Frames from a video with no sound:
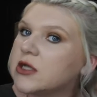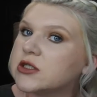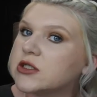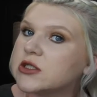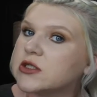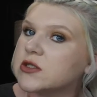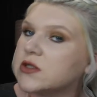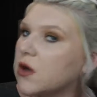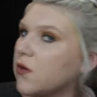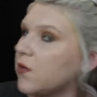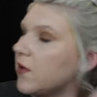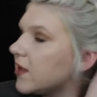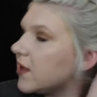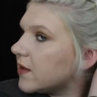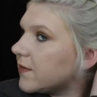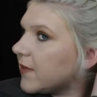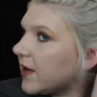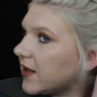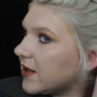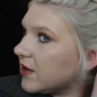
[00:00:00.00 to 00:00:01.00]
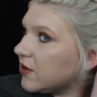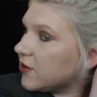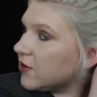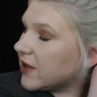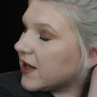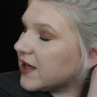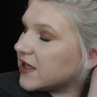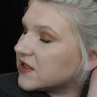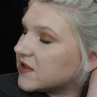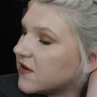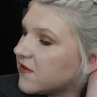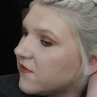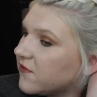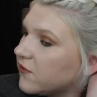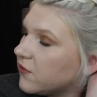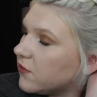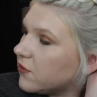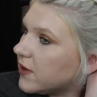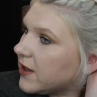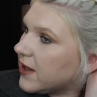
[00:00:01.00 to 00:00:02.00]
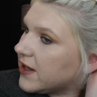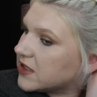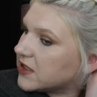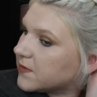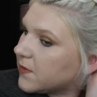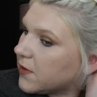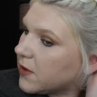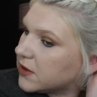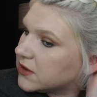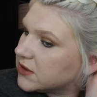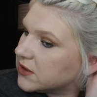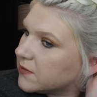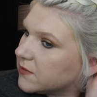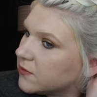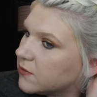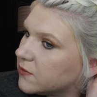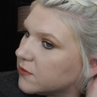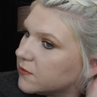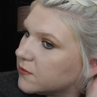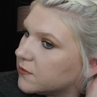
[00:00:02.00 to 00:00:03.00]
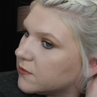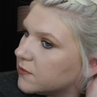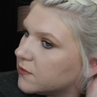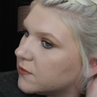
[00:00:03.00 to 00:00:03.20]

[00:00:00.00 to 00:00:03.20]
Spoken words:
just so we can make it look as full as possible.